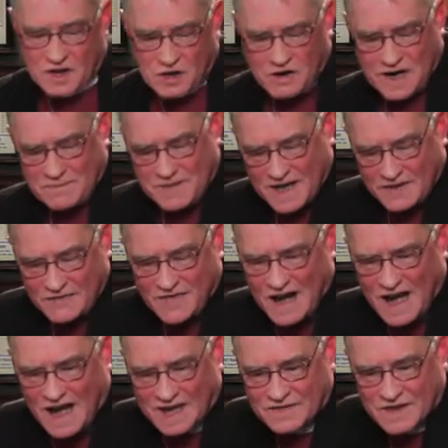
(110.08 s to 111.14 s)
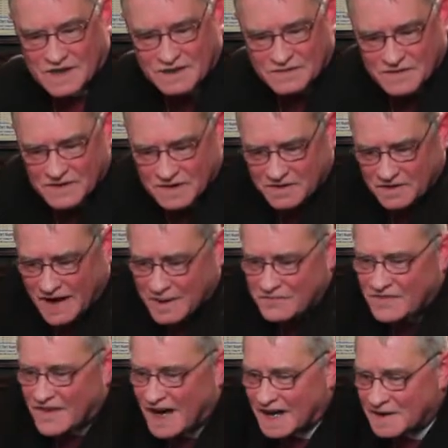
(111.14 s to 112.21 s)
the creeping vine, the uh,
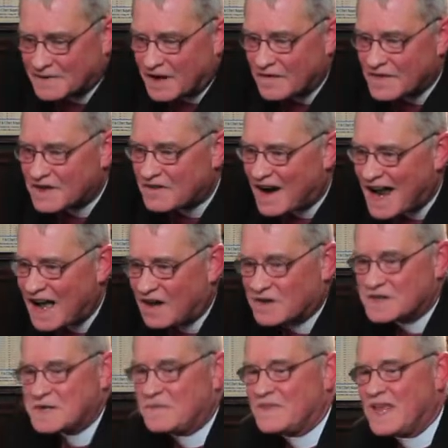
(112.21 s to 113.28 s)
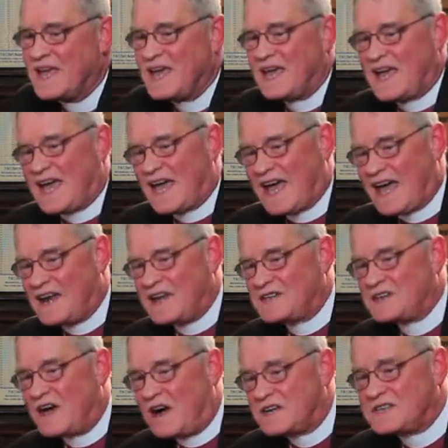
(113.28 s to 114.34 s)
grapevine on the ground. And
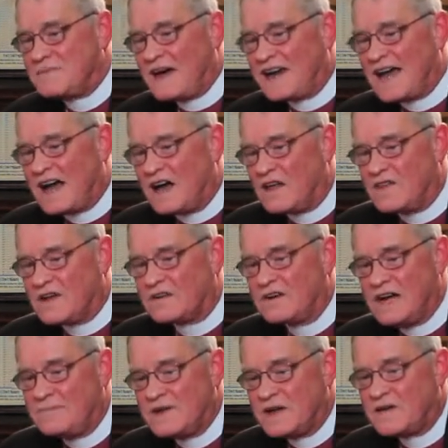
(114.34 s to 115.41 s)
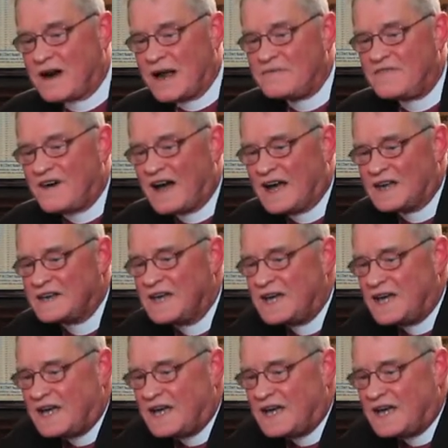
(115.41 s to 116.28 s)
it talks about how the creeping grapevine